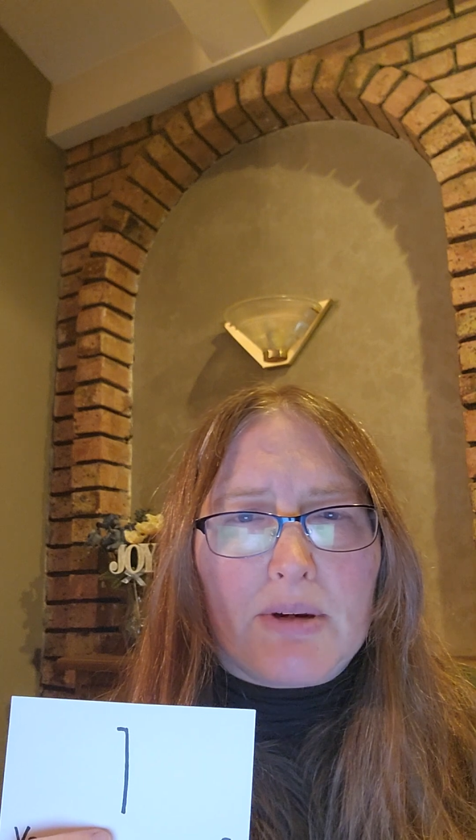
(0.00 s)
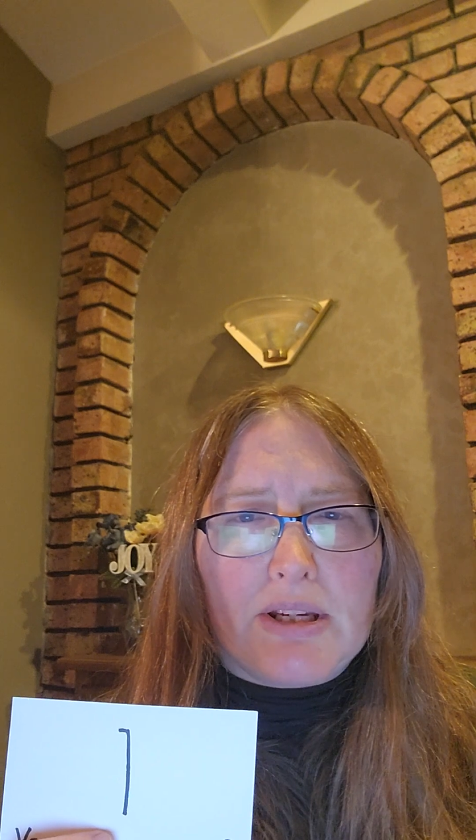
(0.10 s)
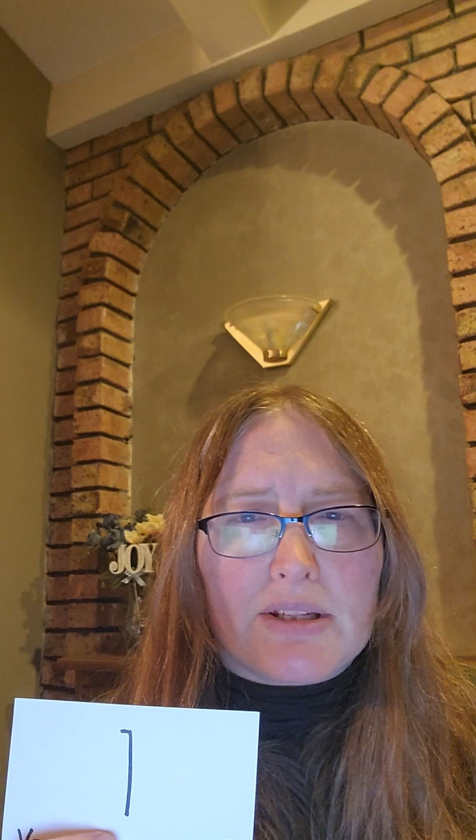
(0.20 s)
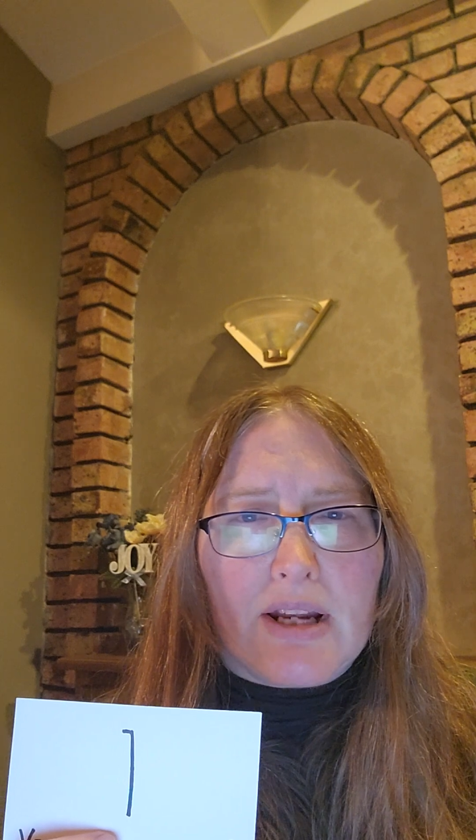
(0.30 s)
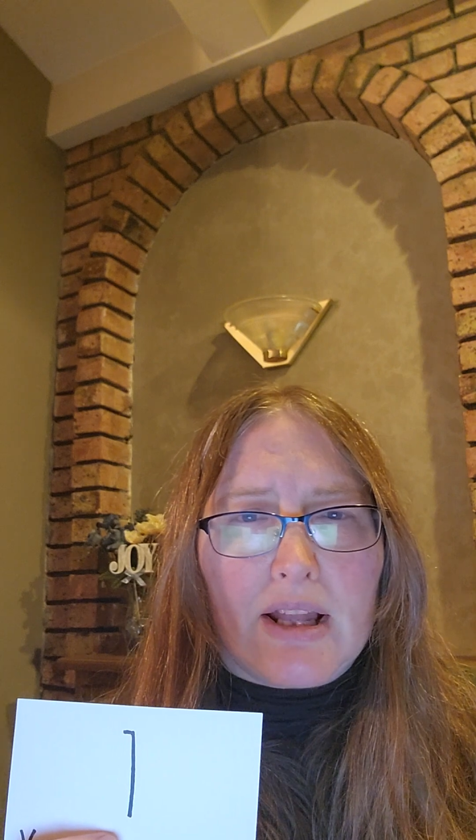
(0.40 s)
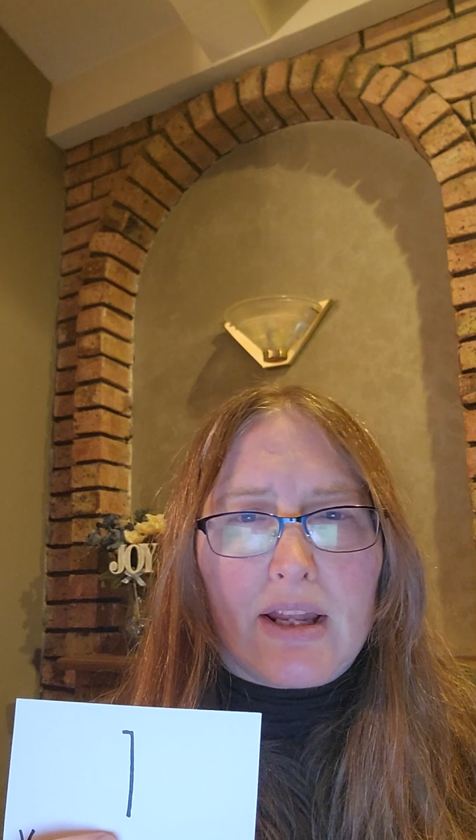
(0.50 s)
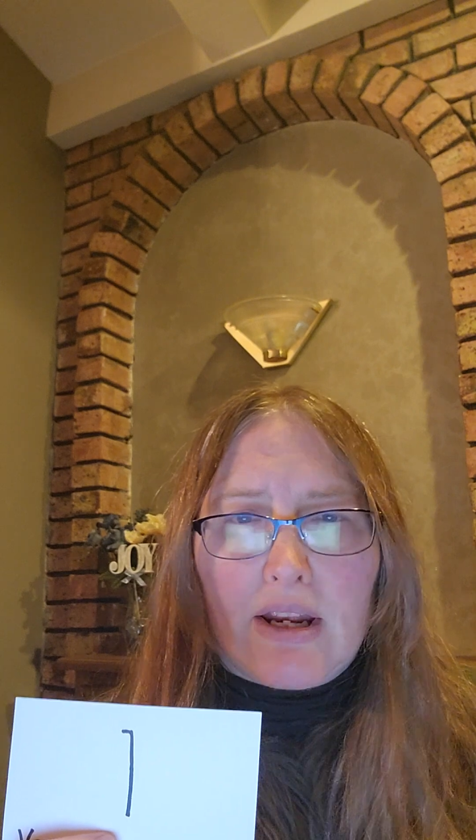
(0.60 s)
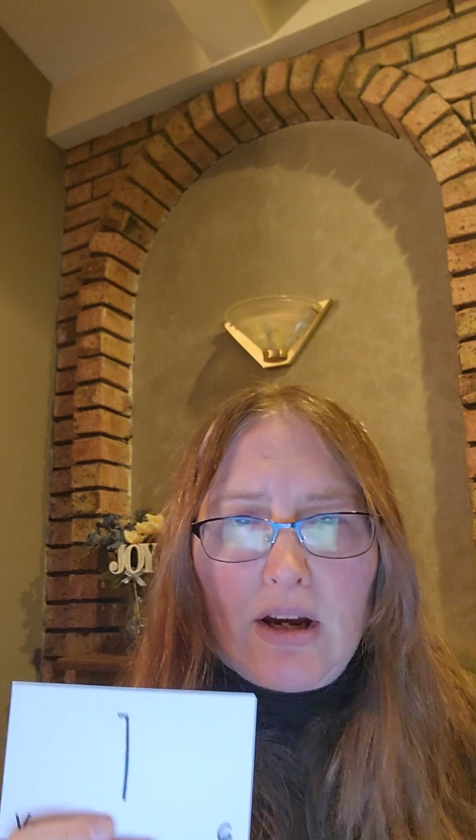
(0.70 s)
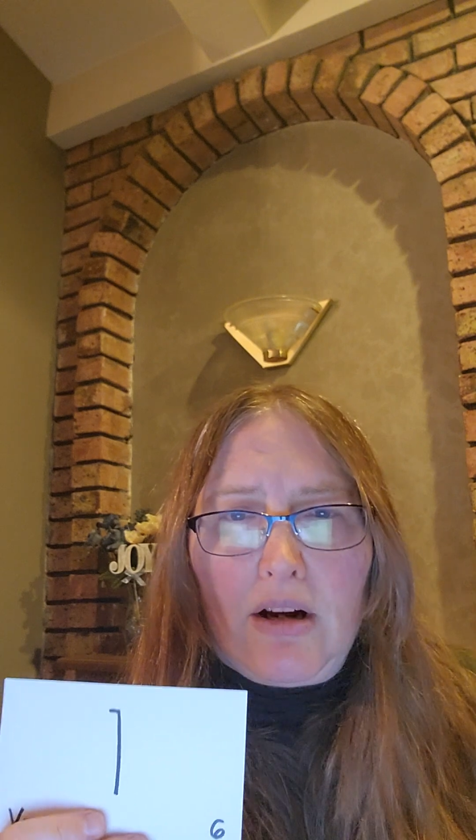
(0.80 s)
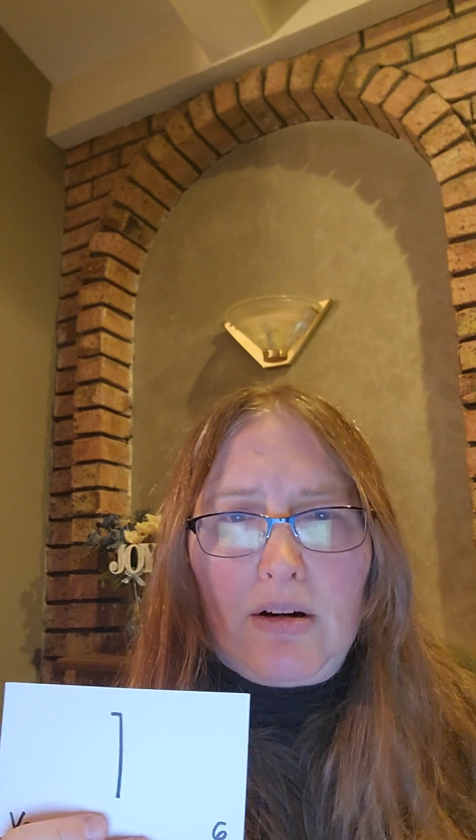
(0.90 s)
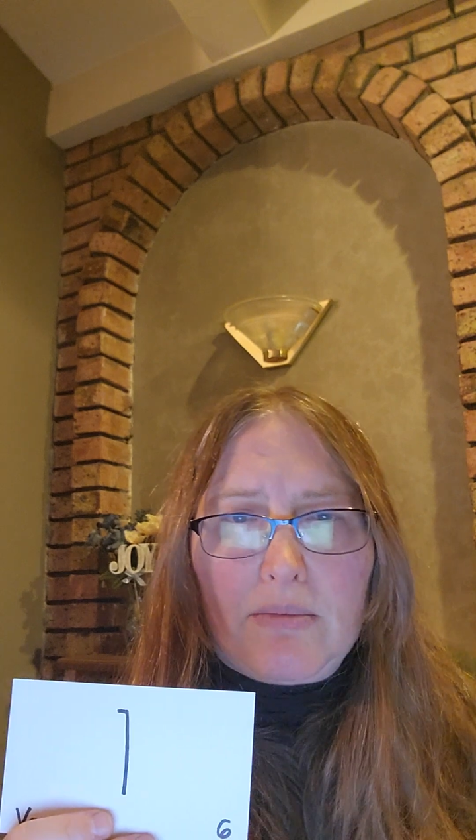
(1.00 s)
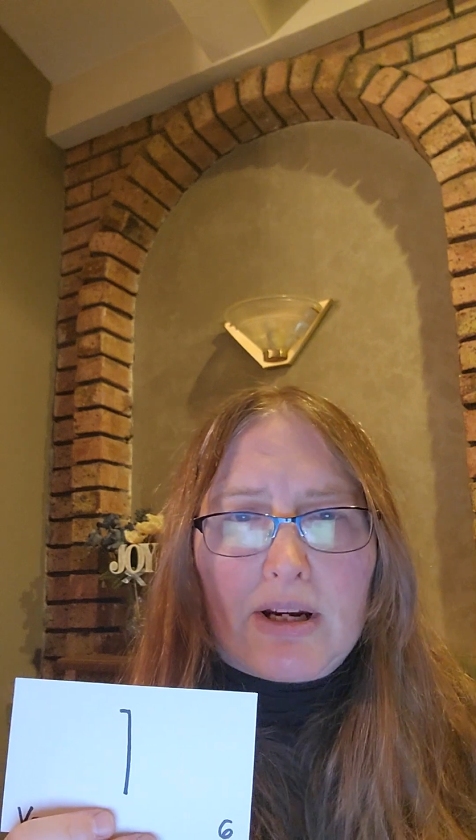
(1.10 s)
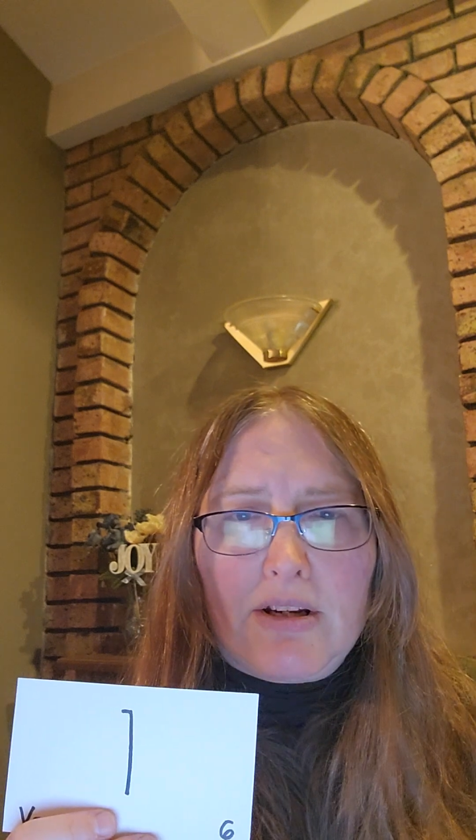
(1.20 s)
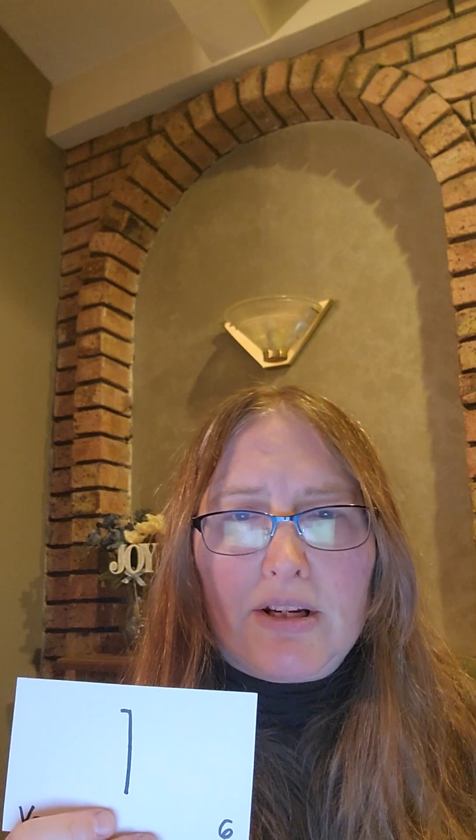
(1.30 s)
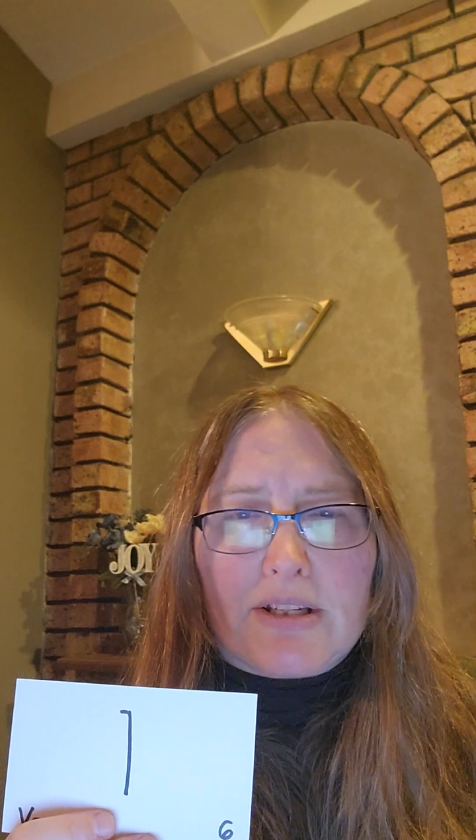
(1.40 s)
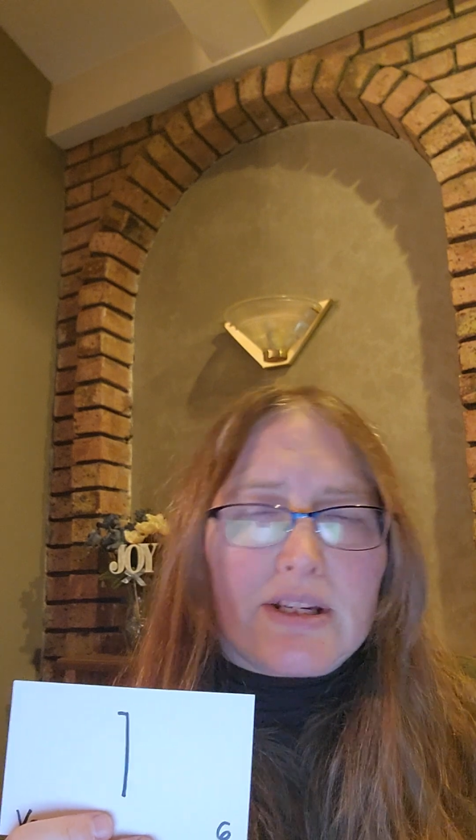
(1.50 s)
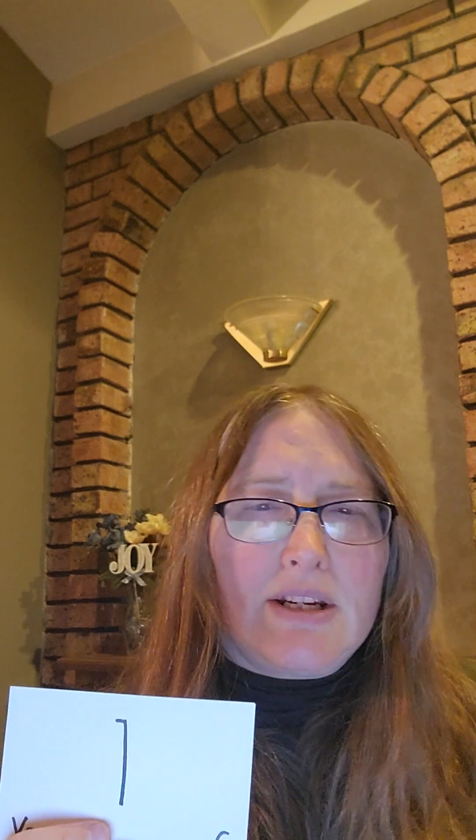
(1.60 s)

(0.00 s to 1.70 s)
He's not like, oh my goodness,